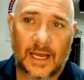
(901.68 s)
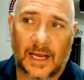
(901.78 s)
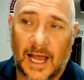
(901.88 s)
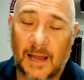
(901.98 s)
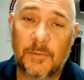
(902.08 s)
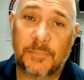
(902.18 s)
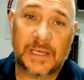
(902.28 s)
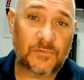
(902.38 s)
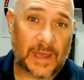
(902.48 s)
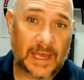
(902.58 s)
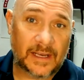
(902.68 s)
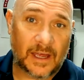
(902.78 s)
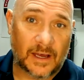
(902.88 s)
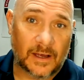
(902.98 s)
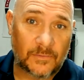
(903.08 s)
I'm a big fan
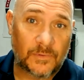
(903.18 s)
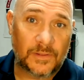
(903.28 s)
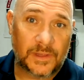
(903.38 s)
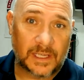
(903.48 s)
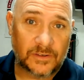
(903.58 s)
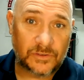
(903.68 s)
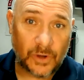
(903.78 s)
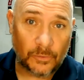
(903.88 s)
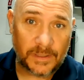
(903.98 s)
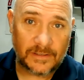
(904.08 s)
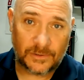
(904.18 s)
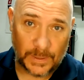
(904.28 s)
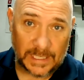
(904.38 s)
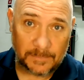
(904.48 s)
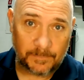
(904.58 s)
of the Adobe
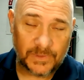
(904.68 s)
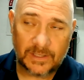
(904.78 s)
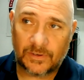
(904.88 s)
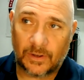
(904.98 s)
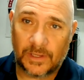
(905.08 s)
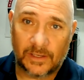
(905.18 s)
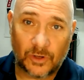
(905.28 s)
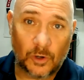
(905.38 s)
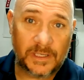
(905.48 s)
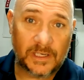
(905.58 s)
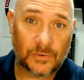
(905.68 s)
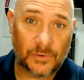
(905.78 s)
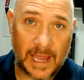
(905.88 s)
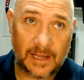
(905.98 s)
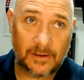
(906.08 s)
suite. So the Adobe
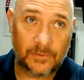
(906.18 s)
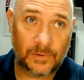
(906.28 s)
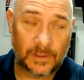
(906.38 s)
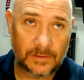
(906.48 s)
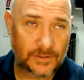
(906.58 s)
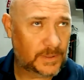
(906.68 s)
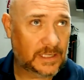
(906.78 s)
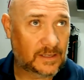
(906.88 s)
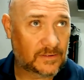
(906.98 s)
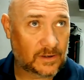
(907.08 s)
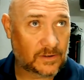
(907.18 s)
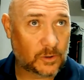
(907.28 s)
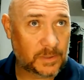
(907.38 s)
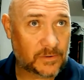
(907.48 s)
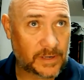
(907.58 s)
Creative Suite, is it
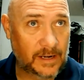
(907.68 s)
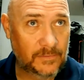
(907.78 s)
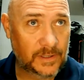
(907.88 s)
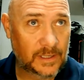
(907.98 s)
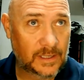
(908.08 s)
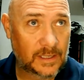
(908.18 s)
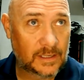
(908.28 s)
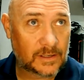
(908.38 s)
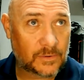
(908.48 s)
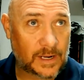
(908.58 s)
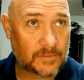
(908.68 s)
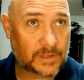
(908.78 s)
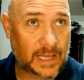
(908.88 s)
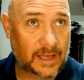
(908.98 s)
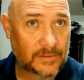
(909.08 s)
Adobe Creative
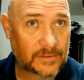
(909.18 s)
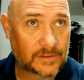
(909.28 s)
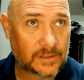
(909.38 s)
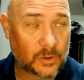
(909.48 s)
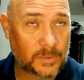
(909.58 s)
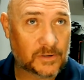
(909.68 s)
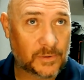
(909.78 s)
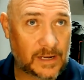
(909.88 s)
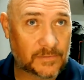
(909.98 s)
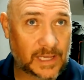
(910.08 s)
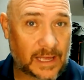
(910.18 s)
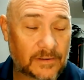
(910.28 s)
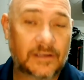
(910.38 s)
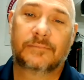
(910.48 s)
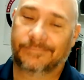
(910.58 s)
Cloud? Adobe Creative Cloud.
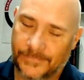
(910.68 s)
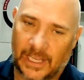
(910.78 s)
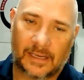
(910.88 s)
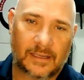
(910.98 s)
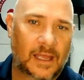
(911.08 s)
Okay.